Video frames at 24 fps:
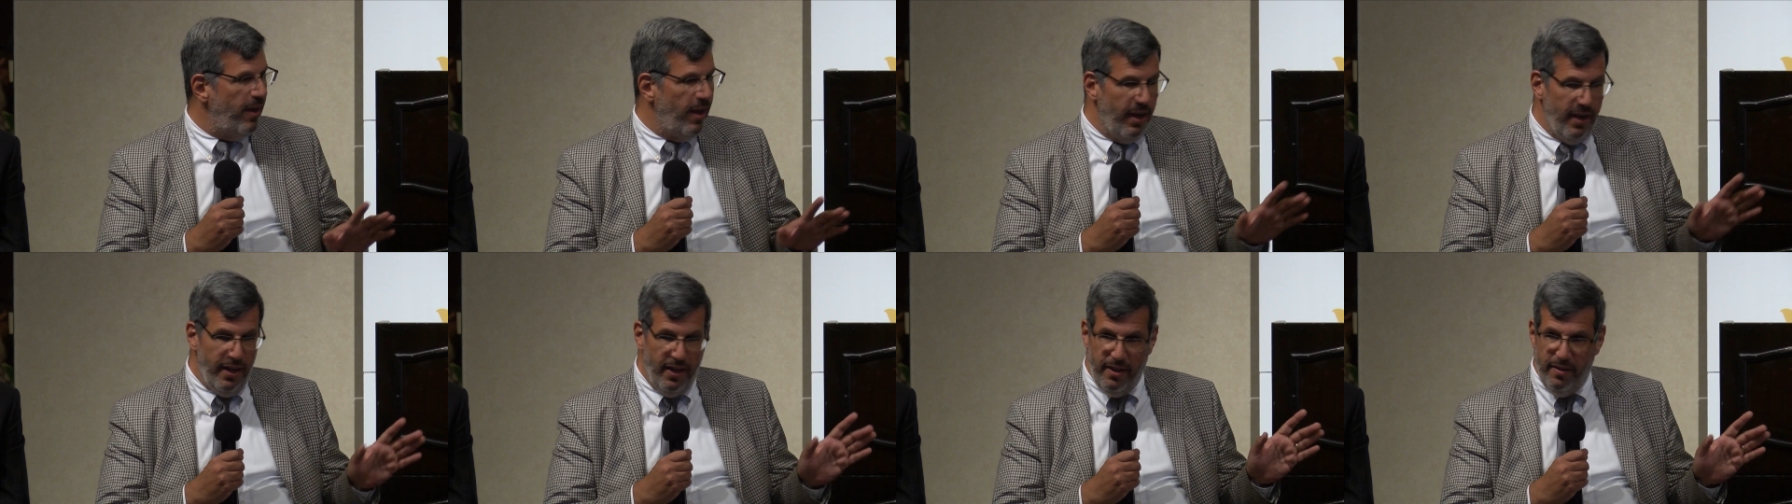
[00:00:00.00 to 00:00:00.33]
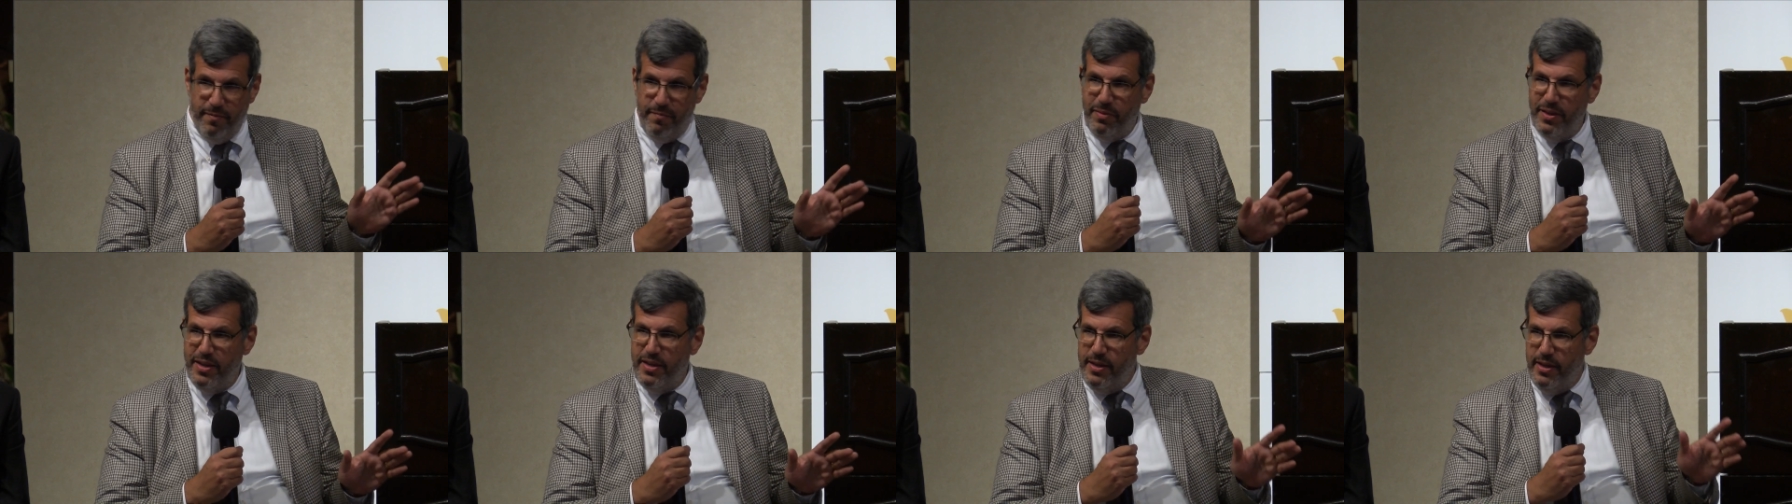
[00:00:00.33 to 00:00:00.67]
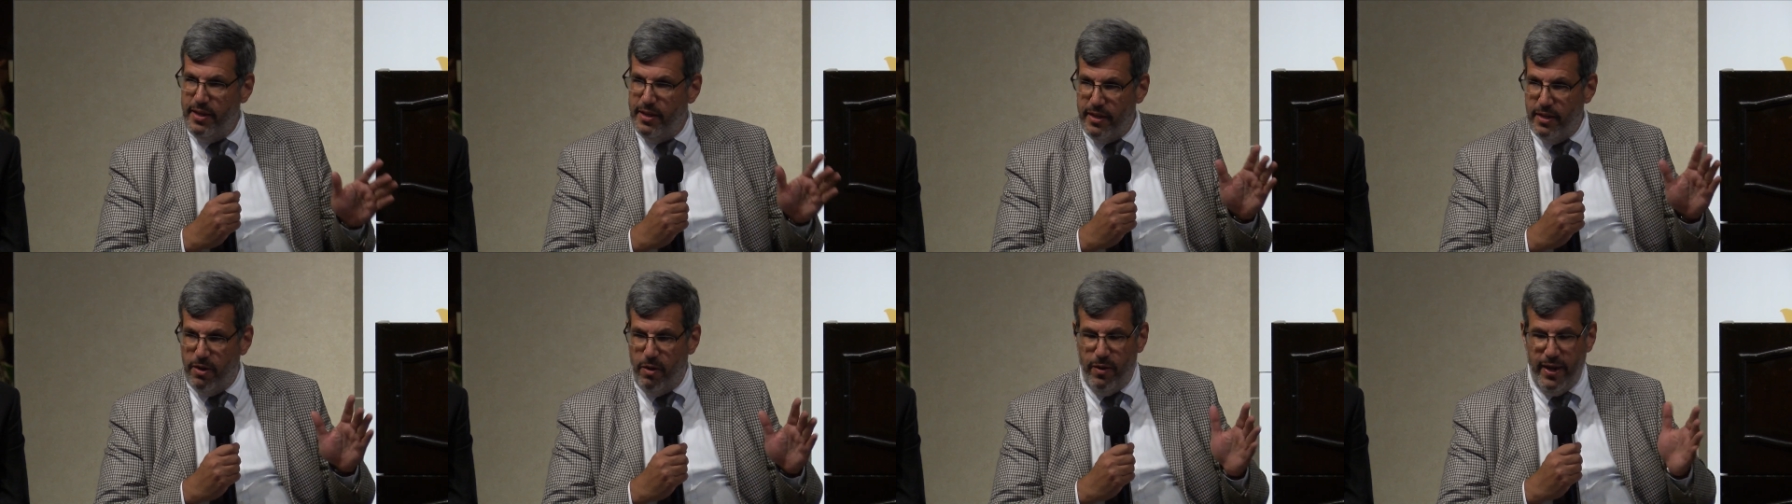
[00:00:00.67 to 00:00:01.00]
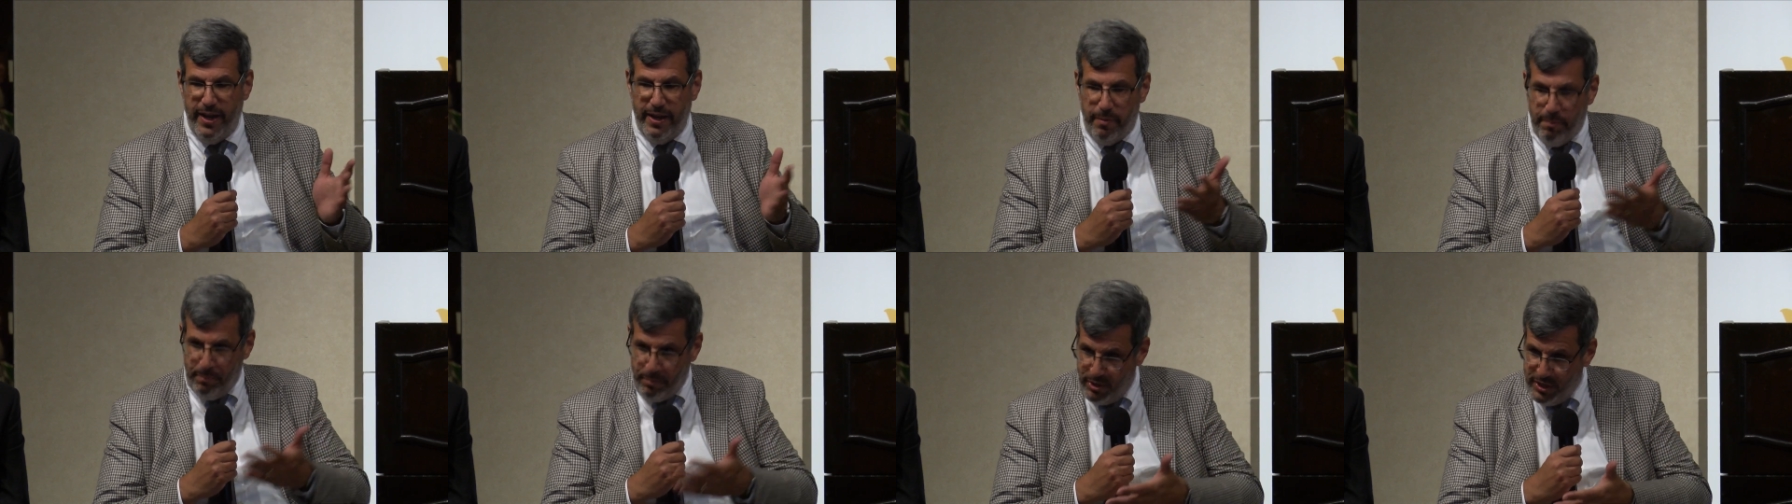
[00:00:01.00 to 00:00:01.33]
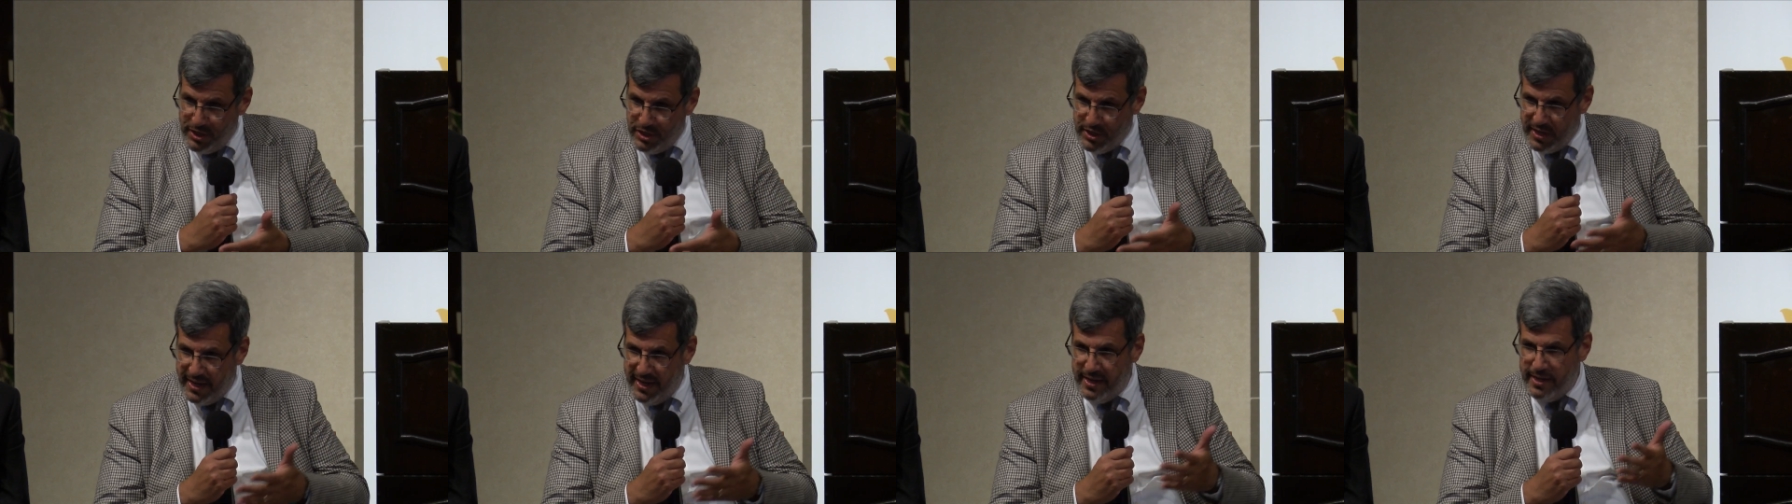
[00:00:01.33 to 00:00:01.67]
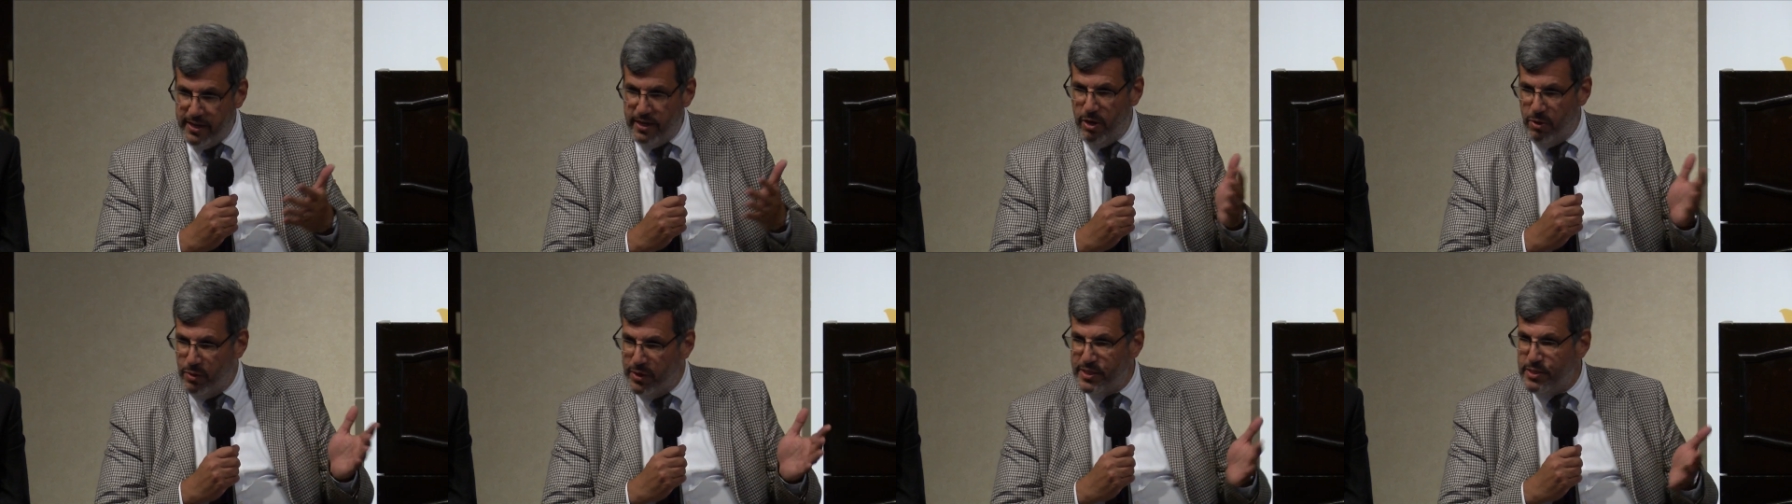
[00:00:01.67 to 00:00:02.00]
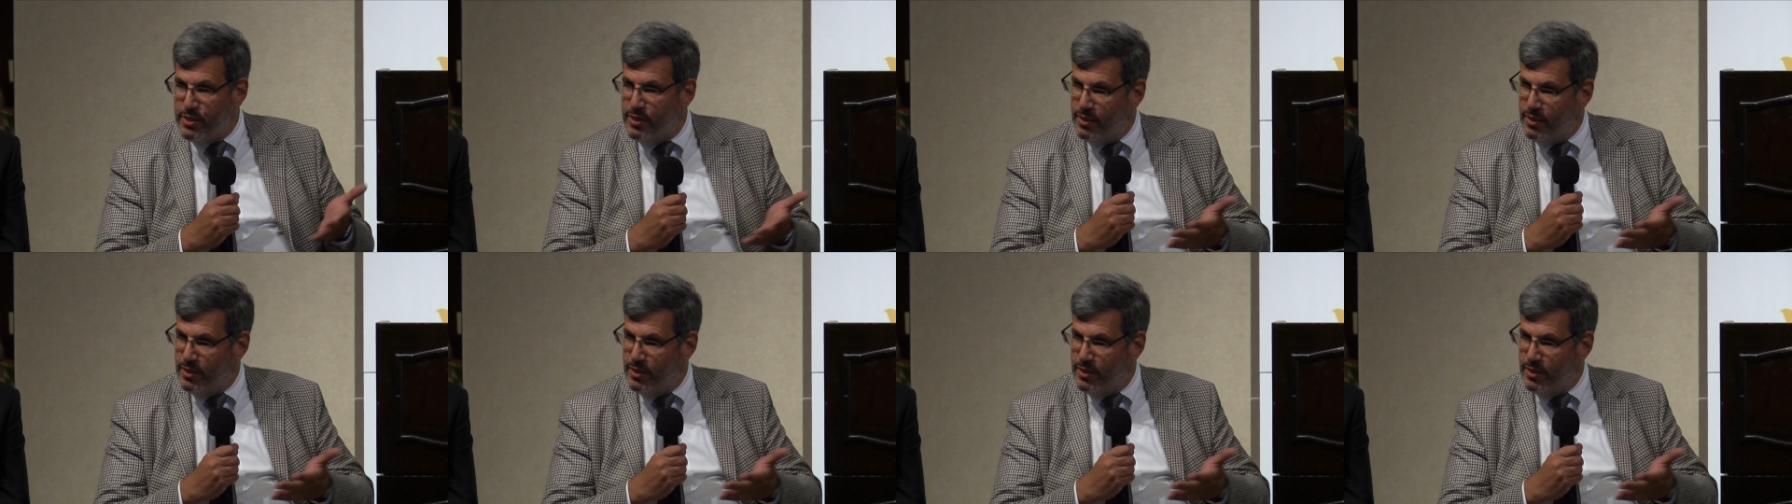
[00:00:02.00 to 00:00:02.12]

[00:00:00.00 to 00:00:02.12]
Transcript: I appreciated going